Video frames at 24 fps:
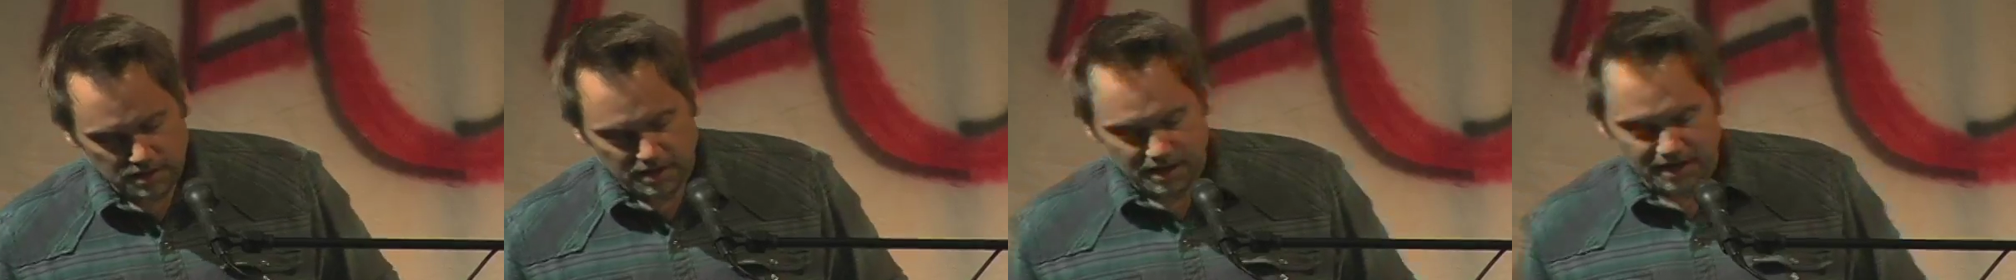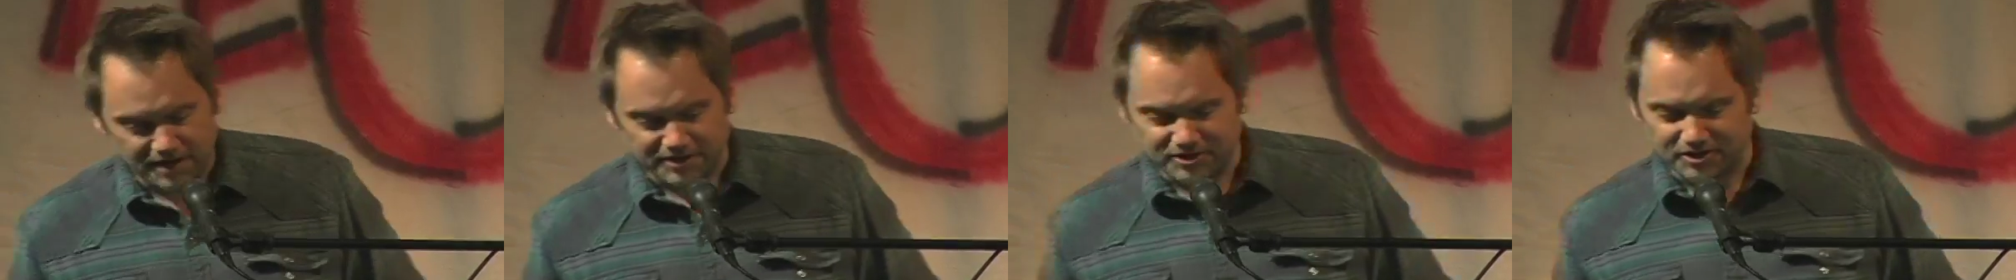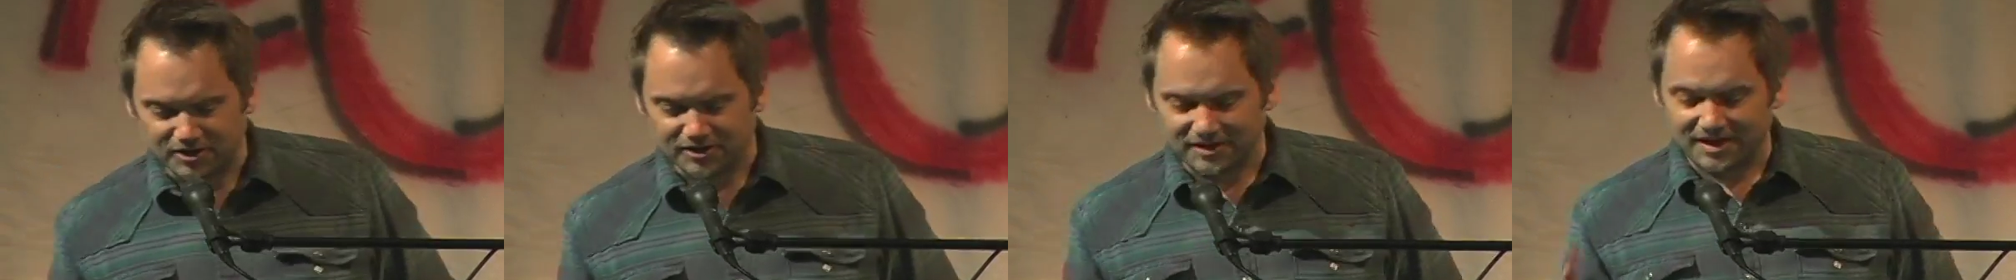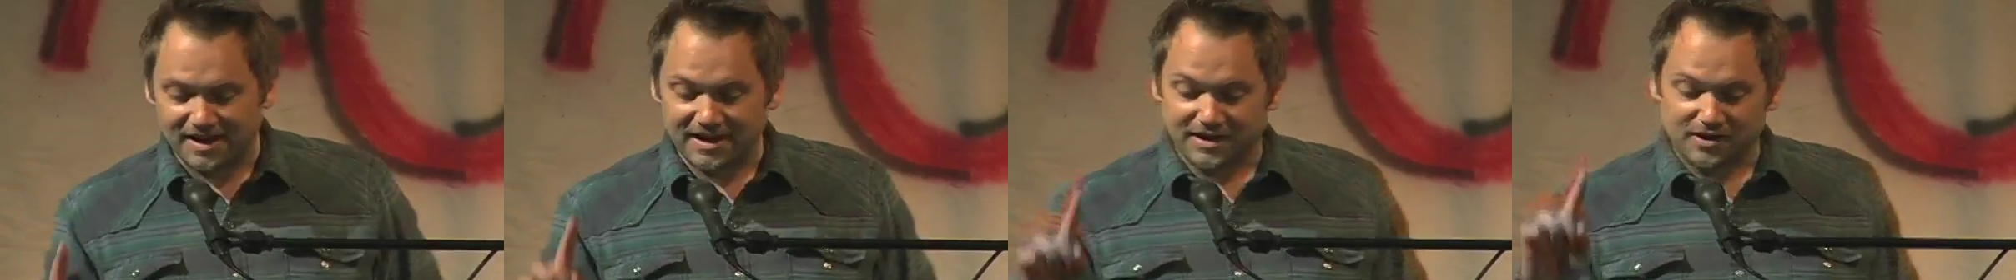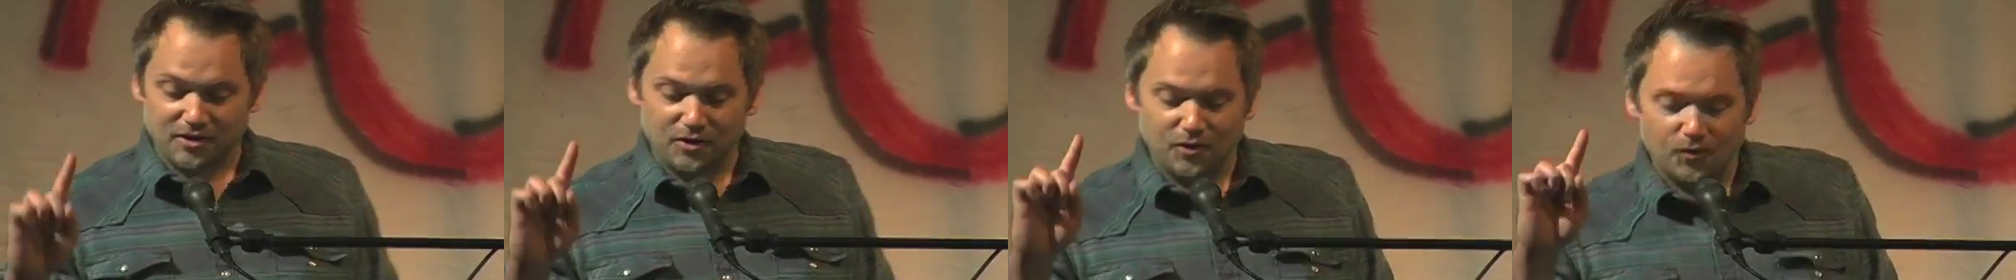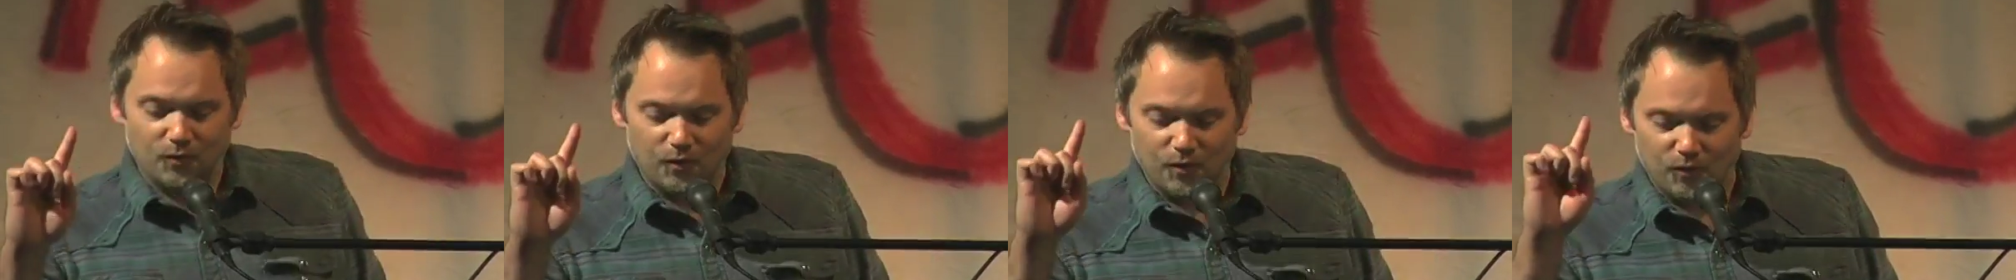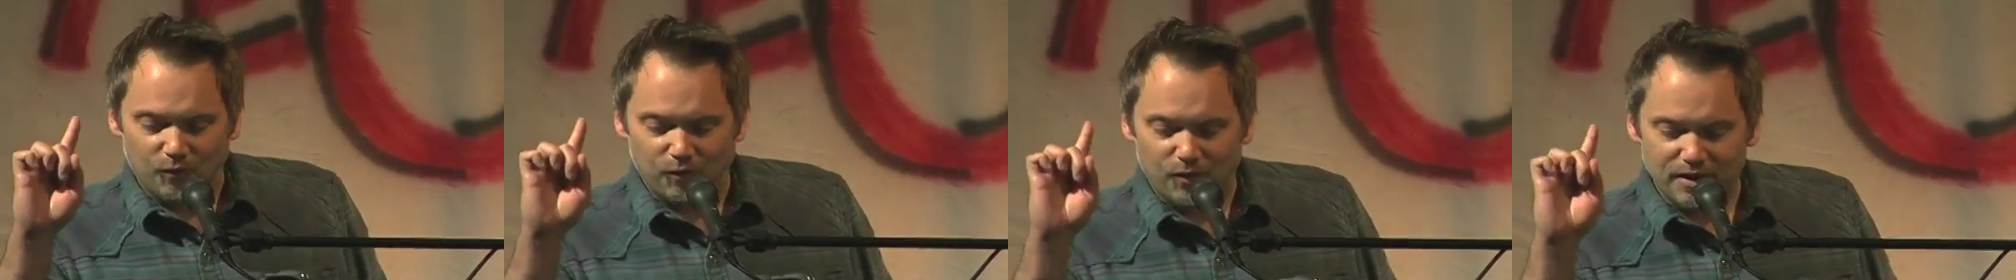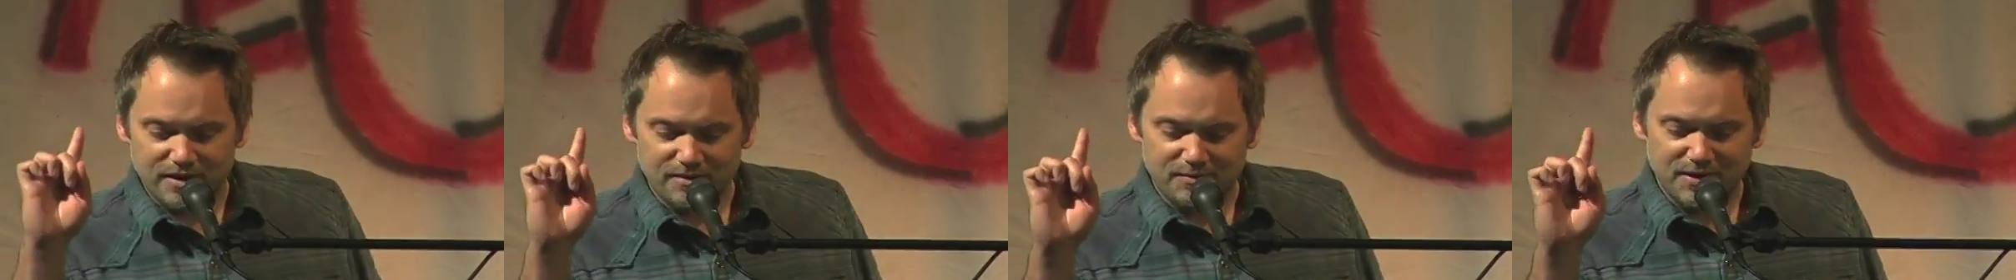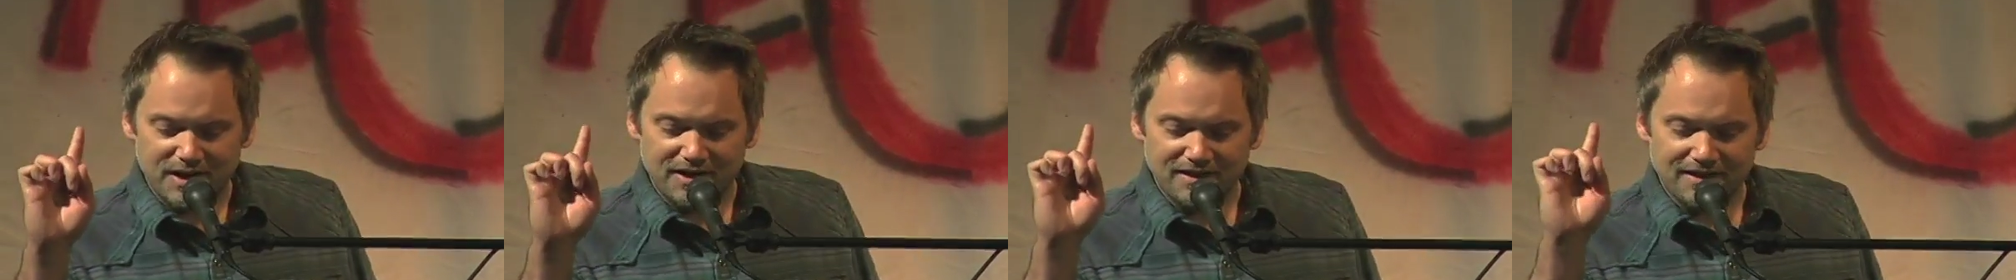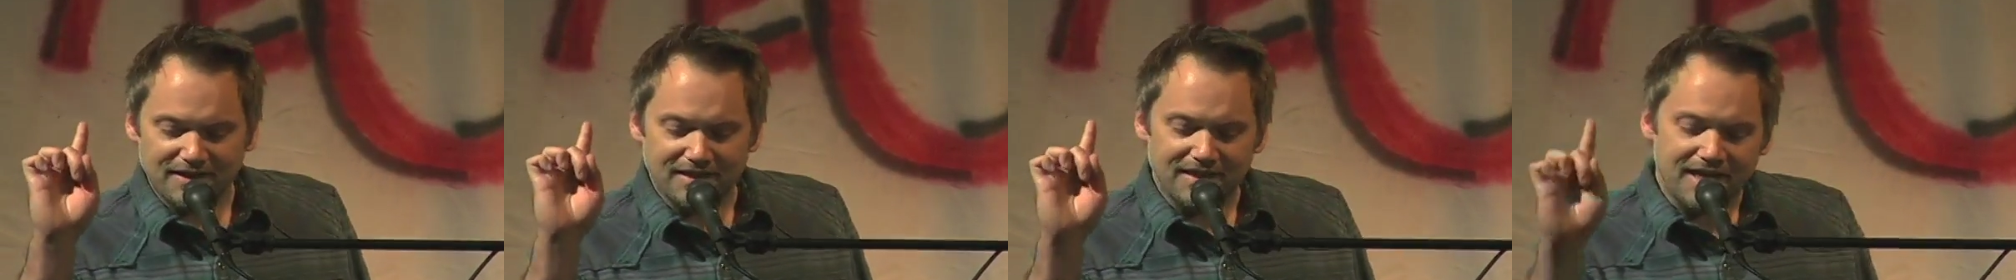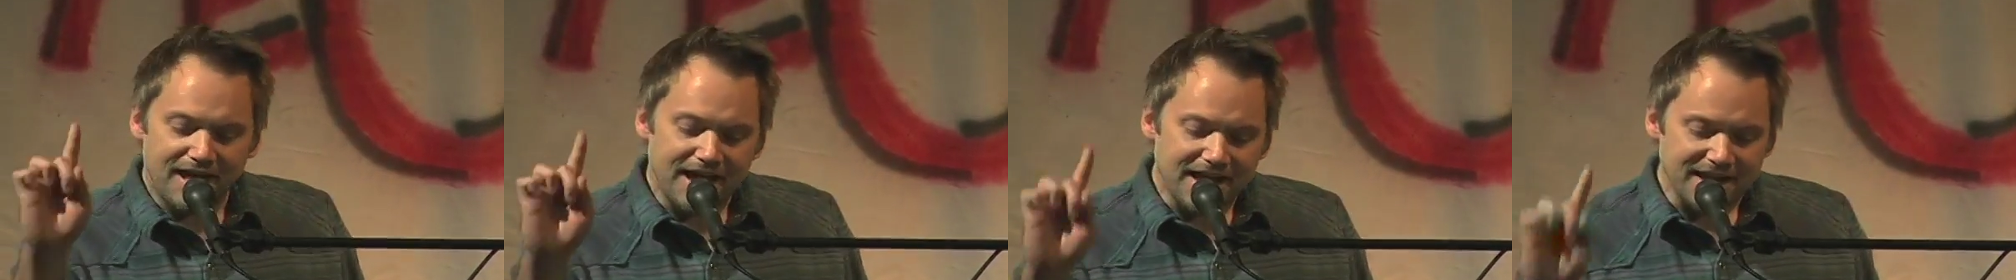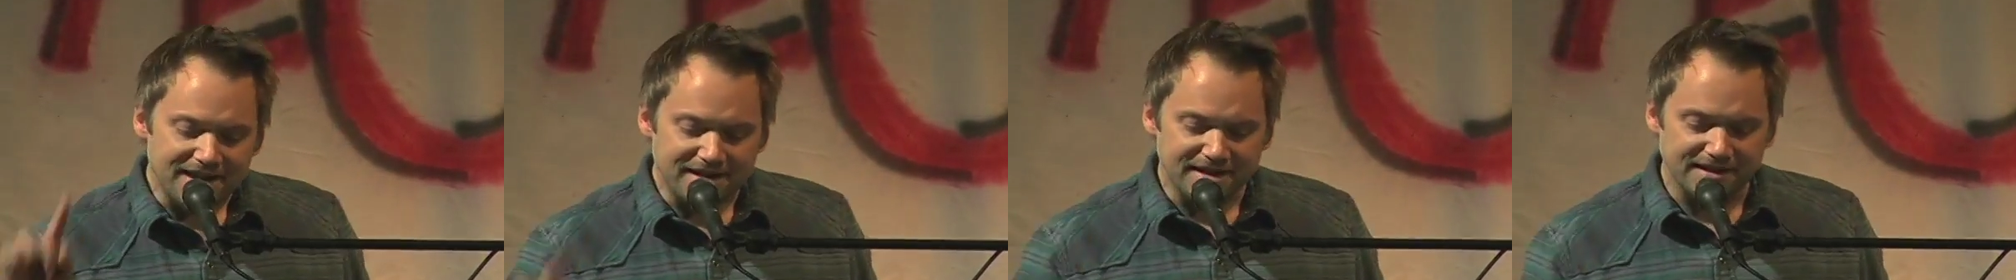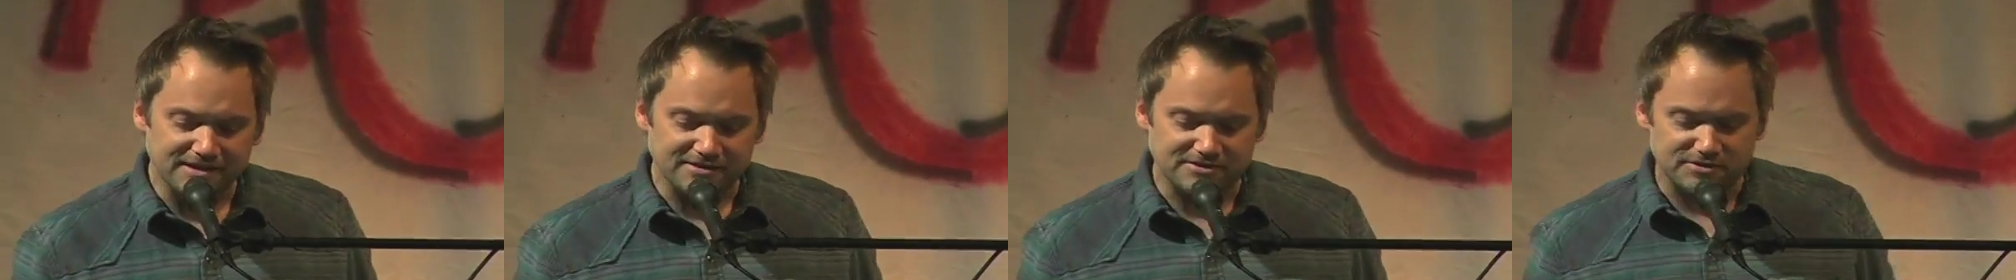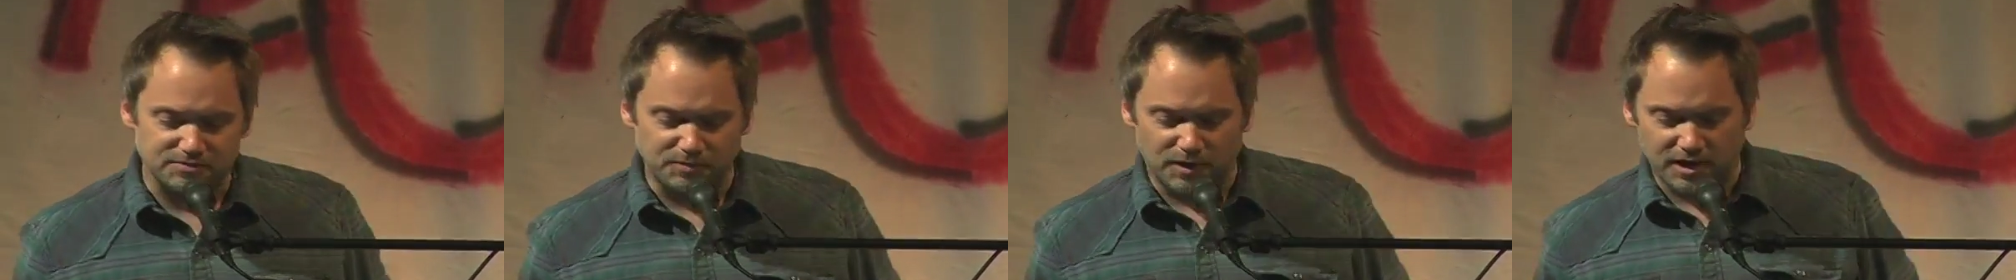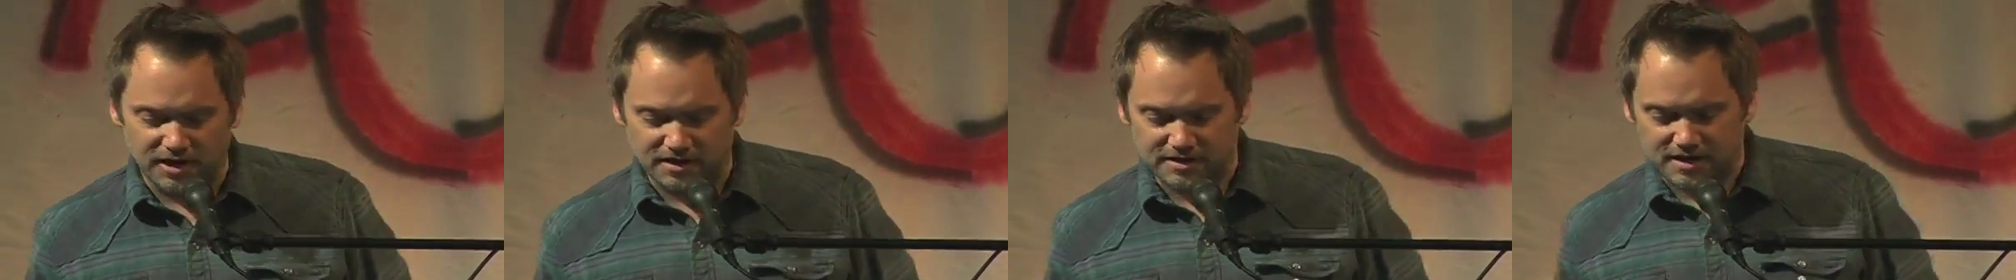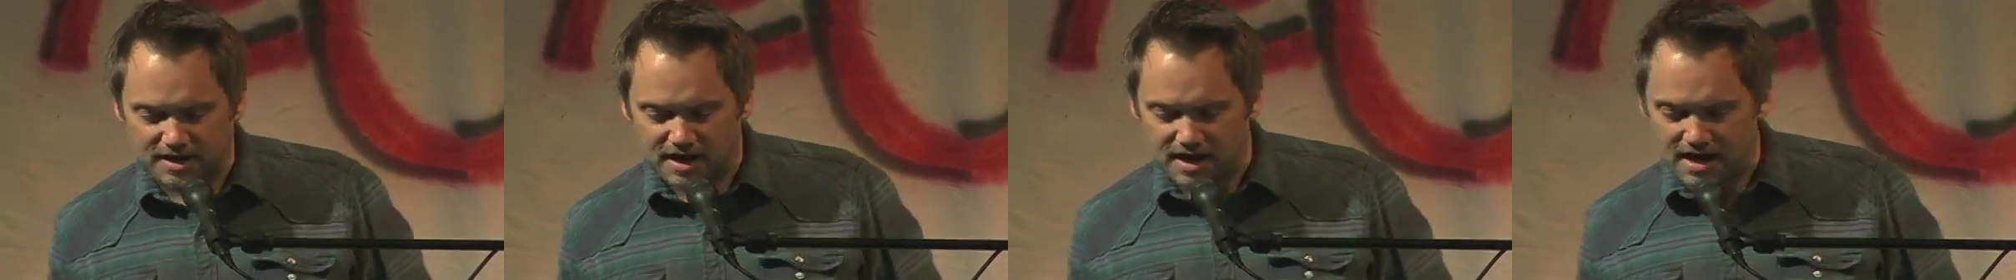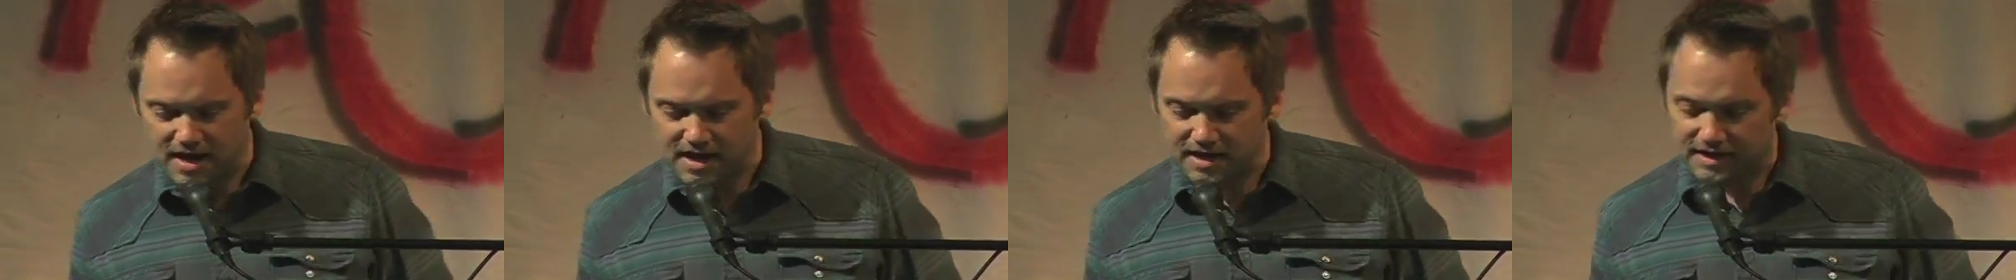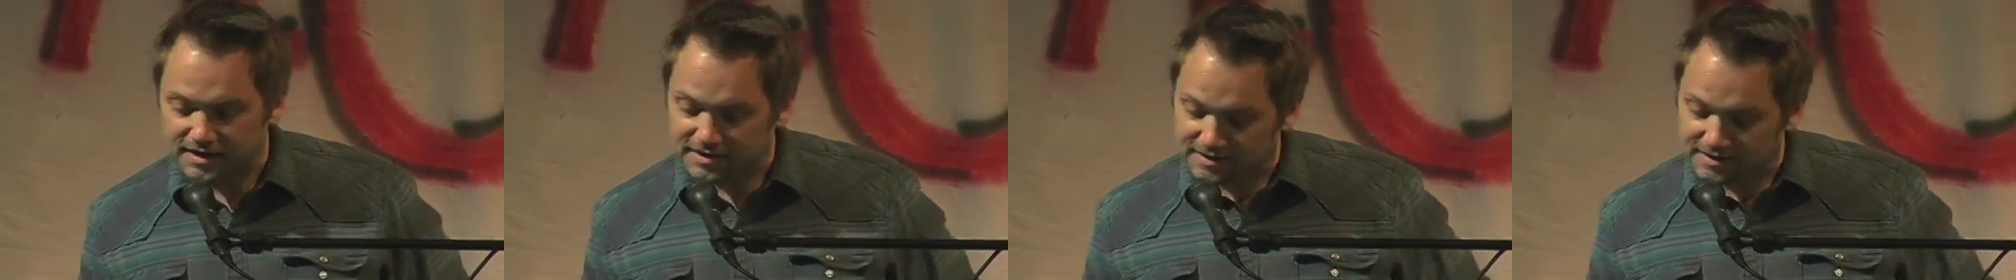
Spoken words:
And you're like, well, what about lightning, smart guy?